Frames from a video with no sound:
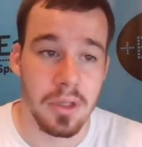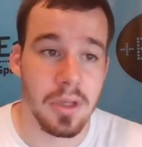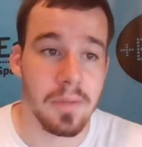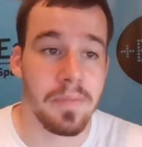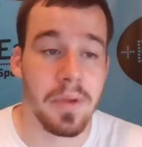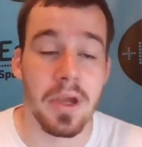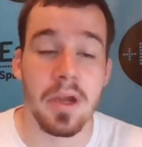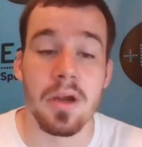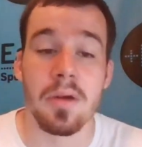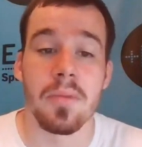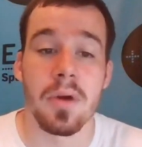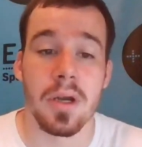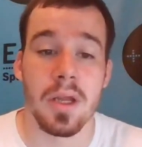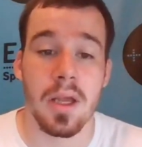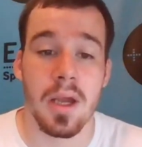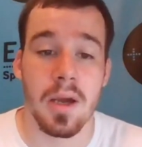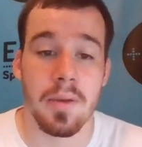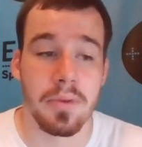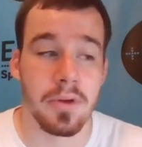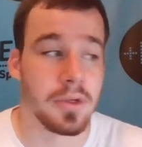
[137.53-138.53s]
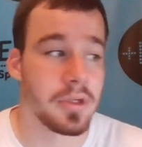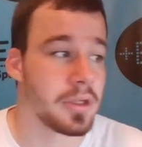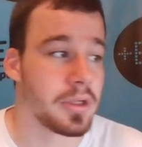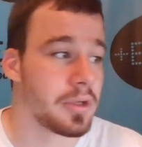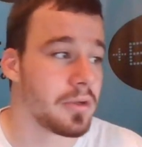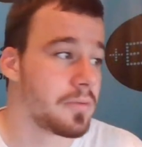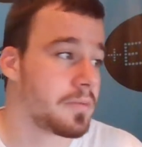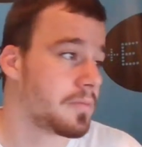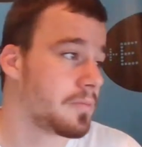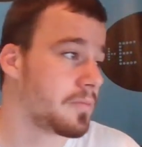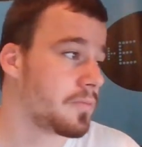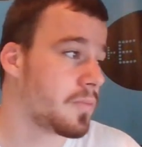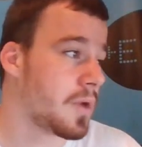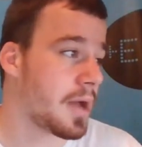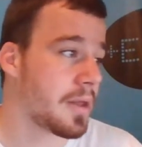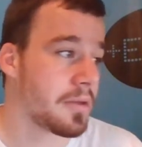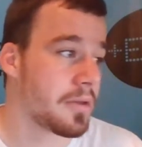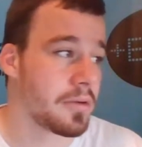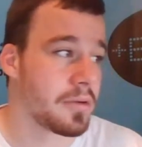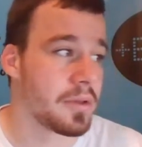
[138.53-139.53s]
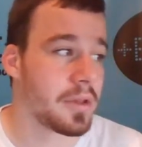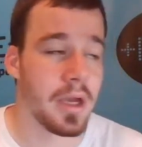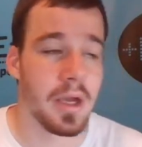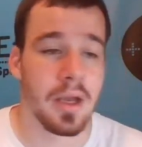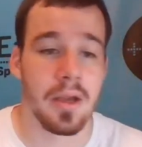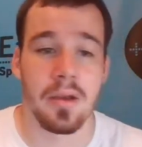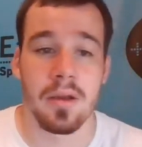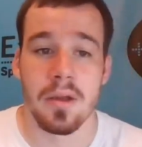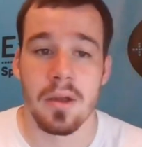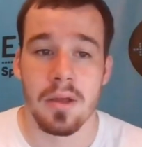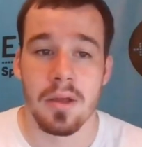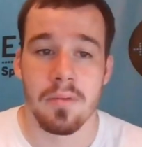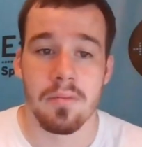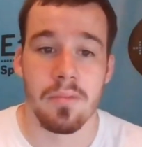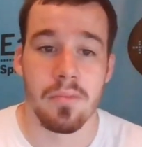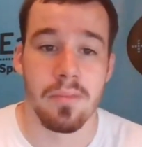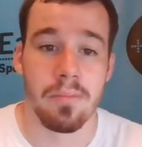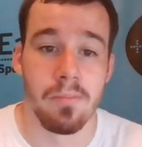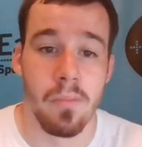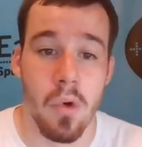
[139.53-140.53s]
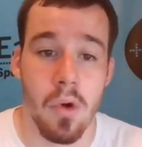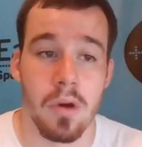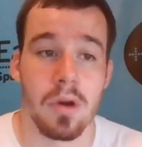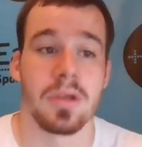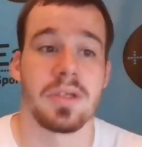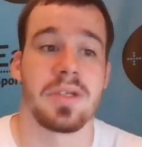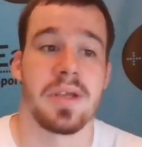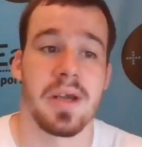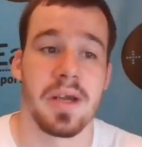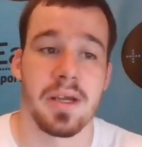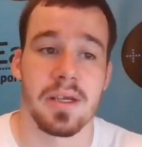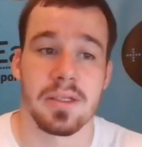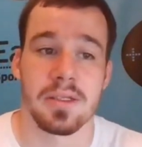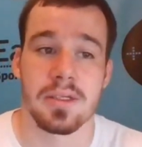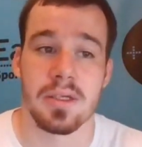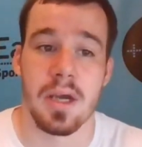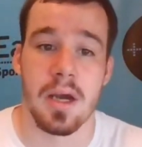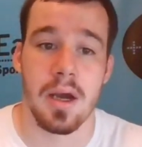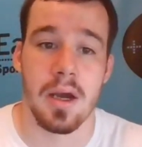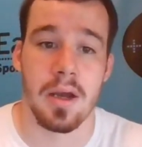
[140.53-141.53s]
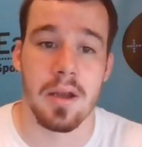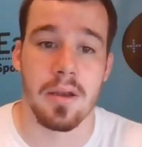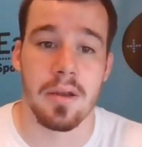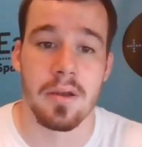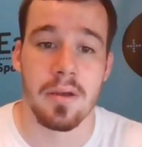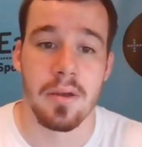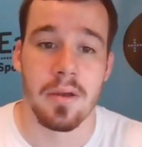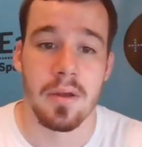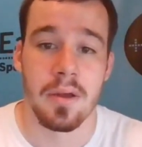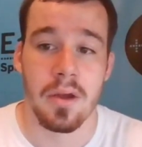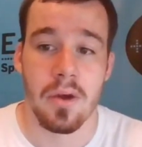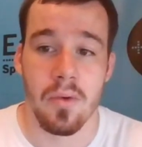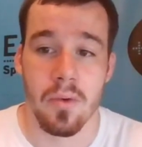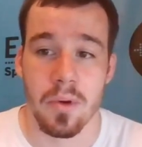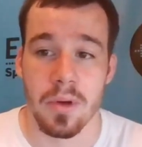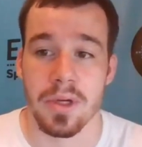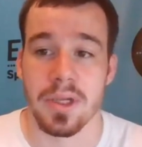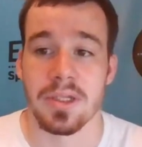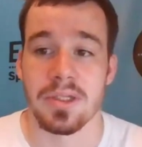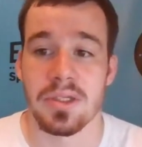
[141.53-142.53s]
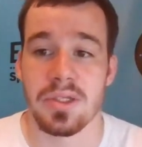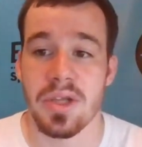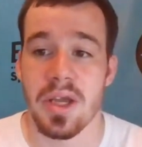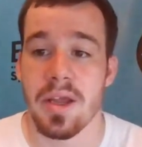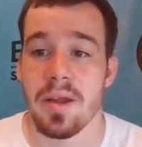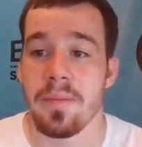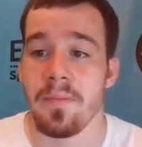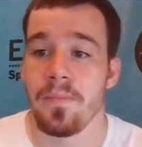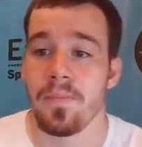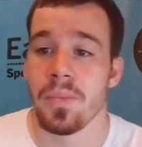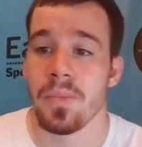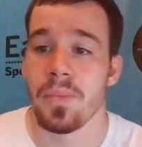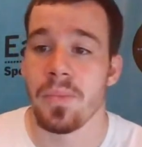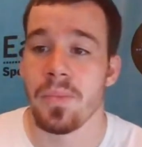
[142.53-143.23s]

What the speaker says: the bigger money on Purdue rather than more tickets on Oregon State.